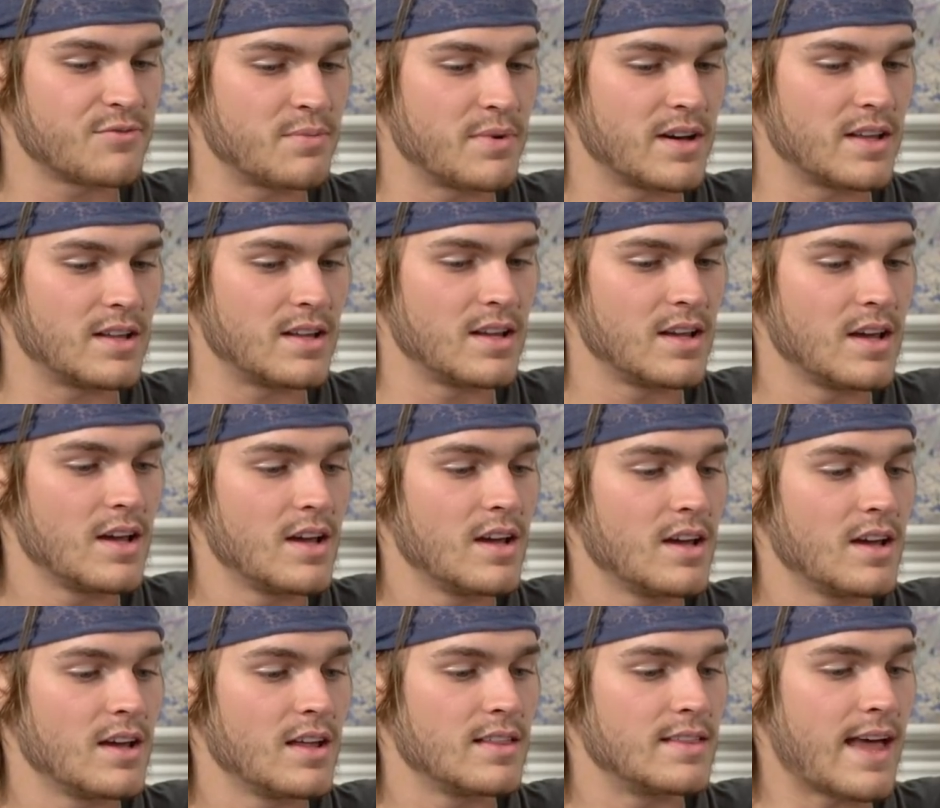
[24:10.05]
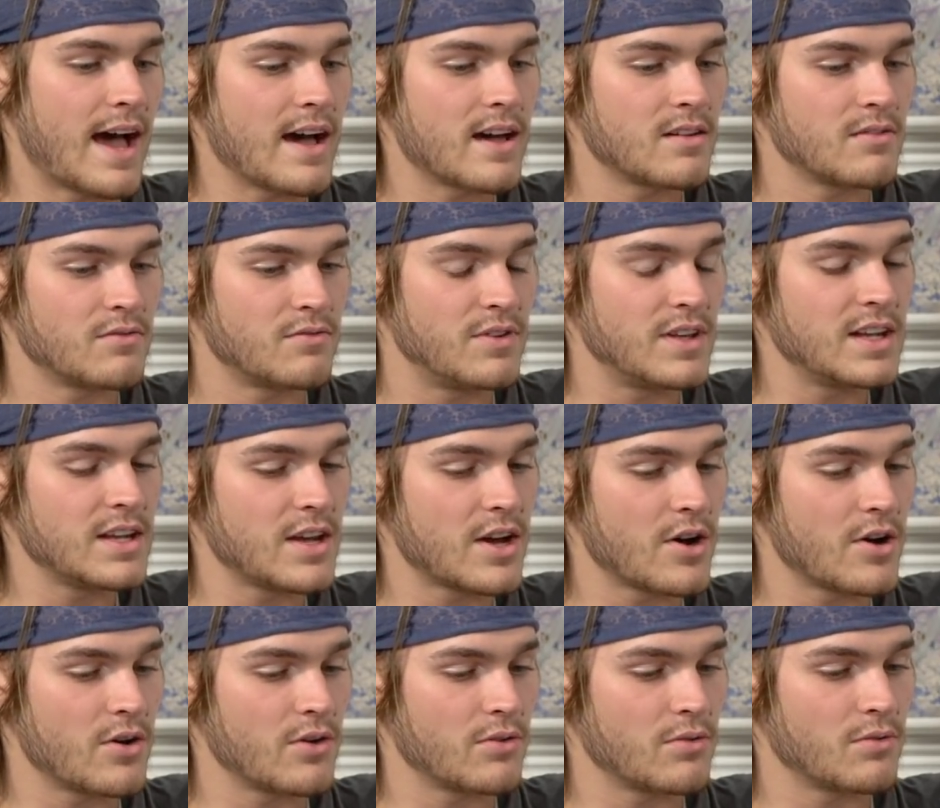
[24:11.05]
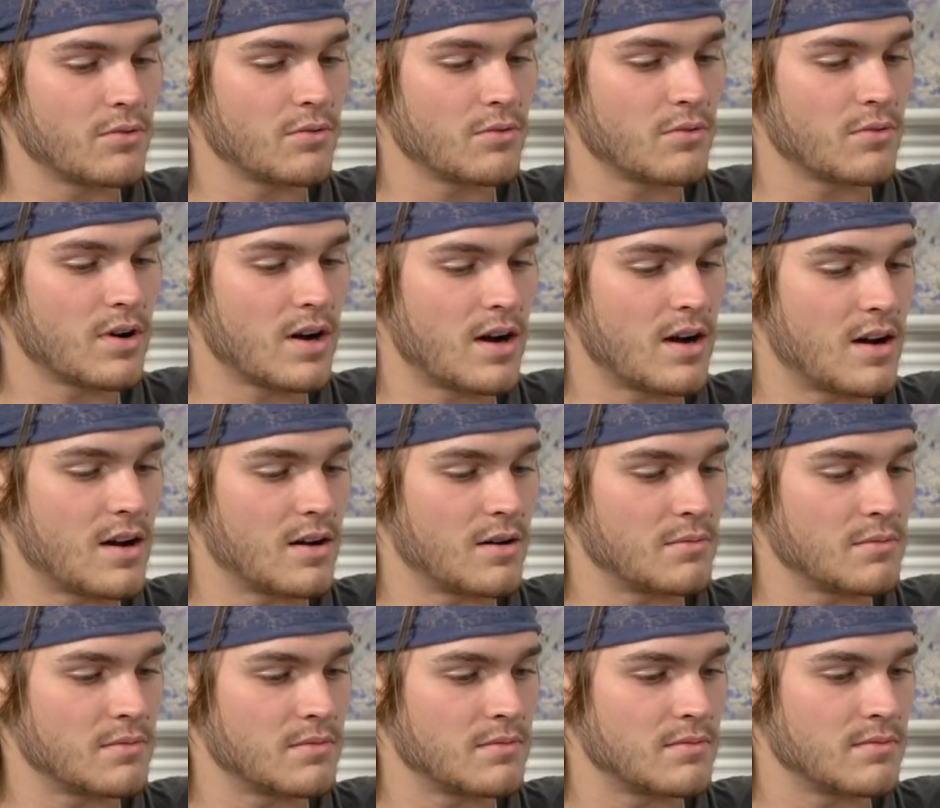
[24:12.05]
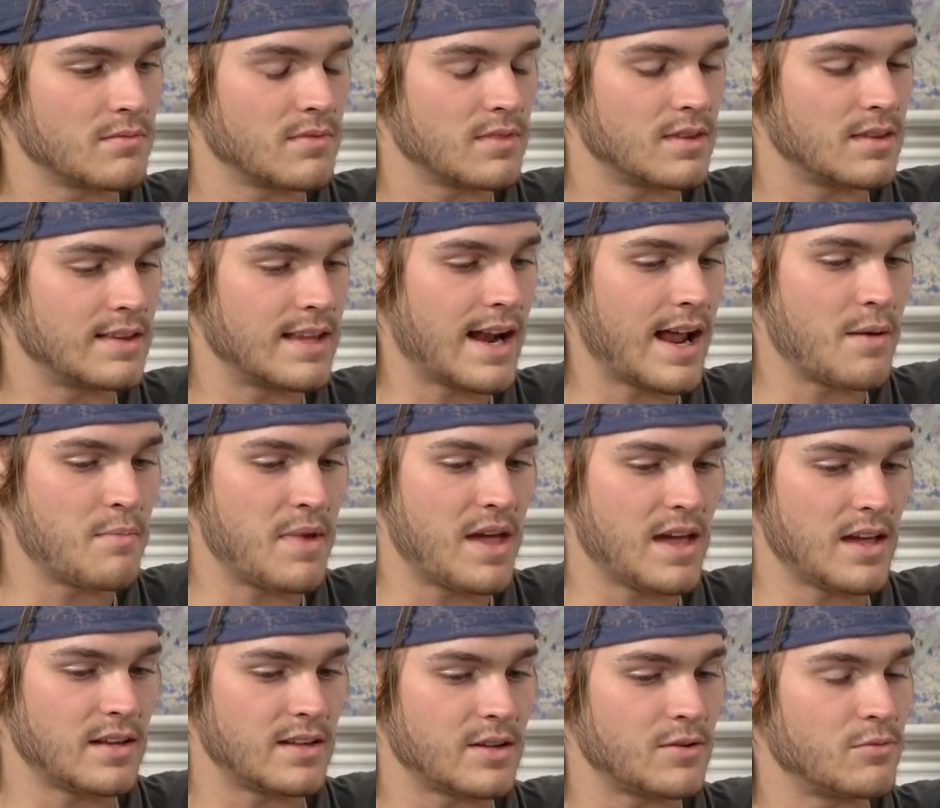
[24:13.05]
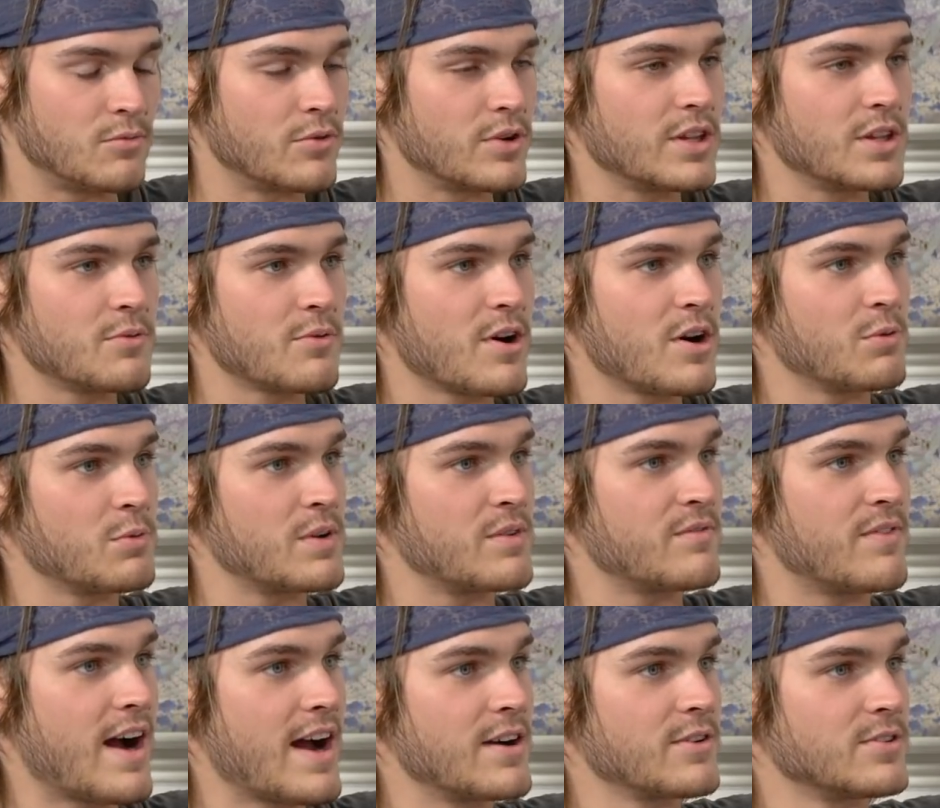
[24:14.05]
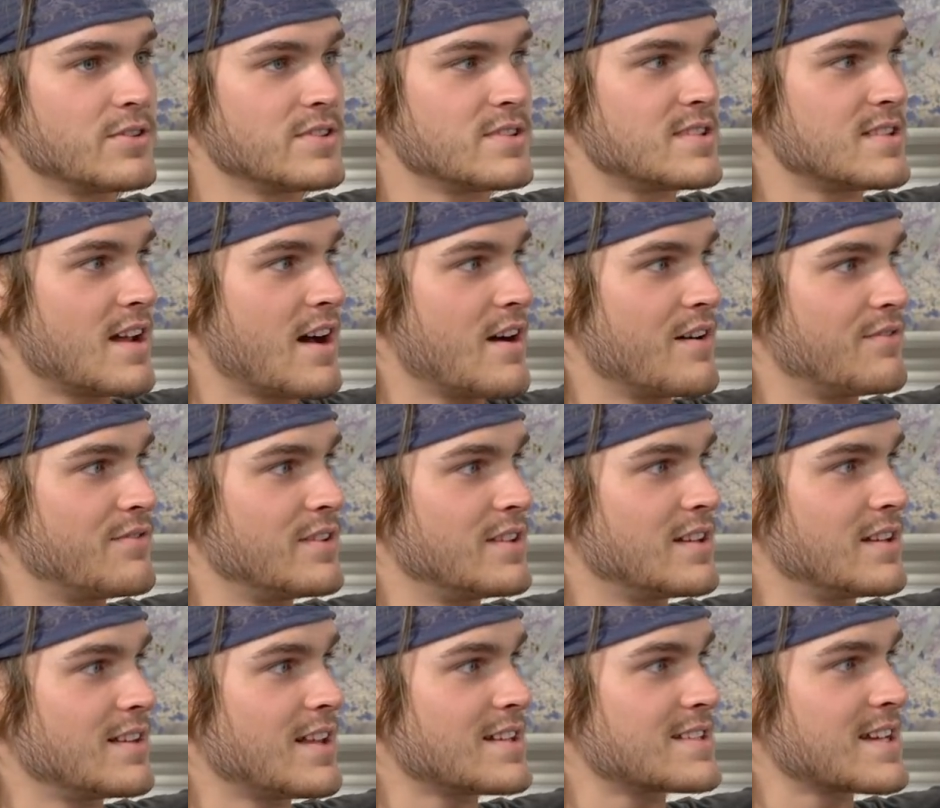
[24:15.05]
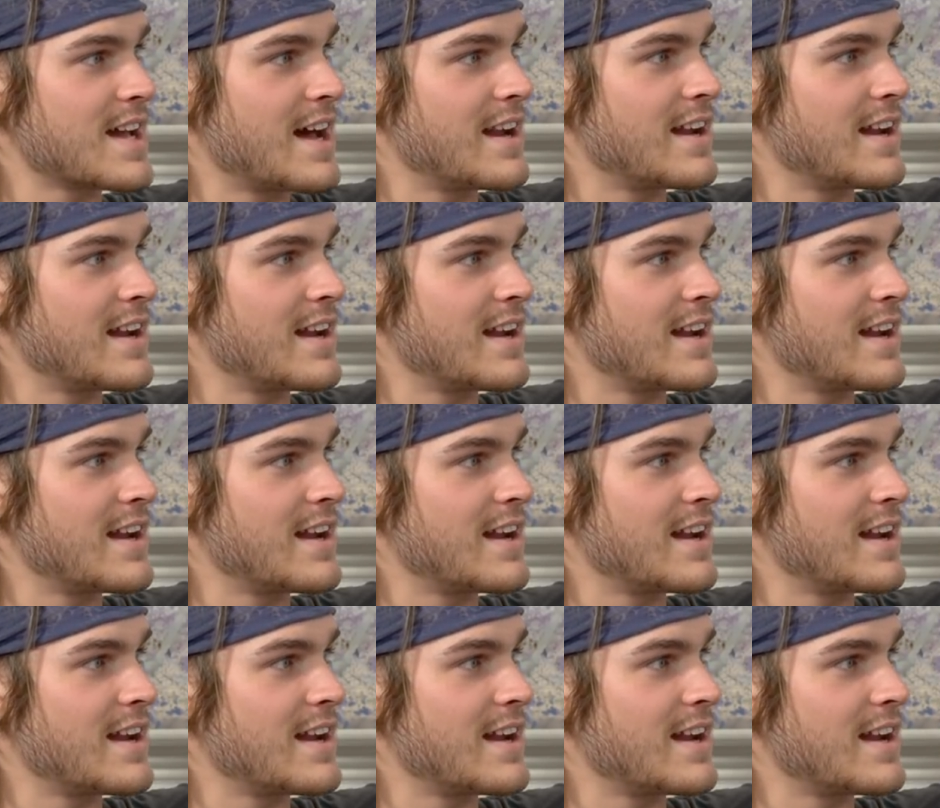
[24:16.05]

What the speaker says: But that video that I made did really well, went viral and stuff, and then that's kind of